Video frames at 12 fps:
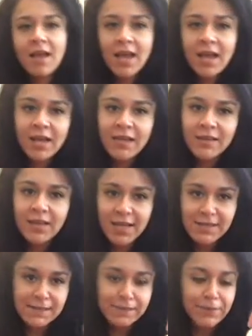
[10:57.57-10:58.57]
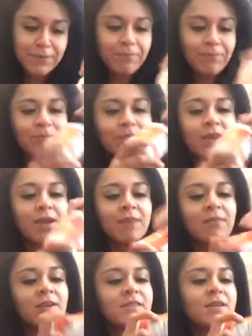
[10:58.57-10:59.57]
And the last one that
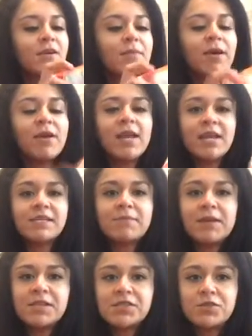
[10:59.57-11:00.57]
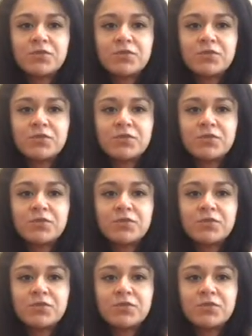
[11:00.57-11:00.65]
I'm going to talk about is my